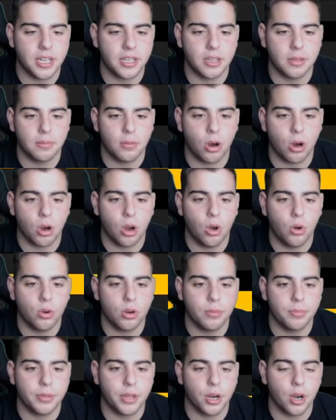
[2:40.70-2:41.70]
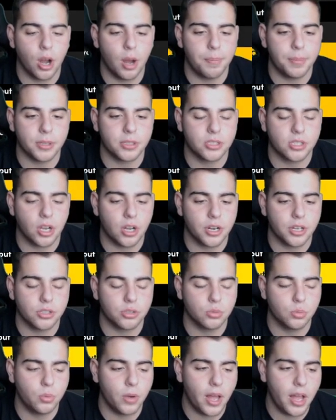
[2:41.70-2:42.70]
and Lamar Odom, they're up a ton
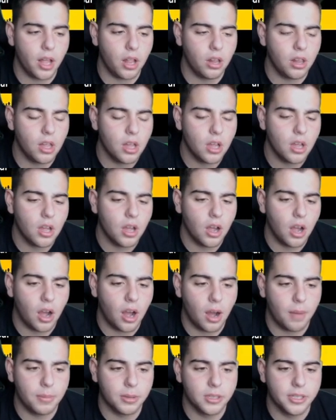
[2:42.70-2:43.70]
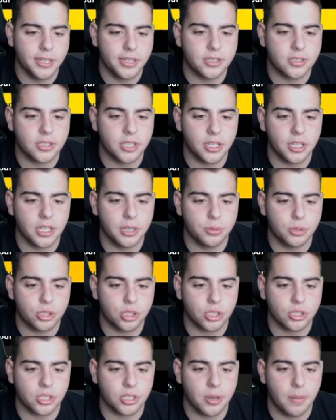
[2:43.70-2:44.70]
as well. Uh, Malik Sealy was just an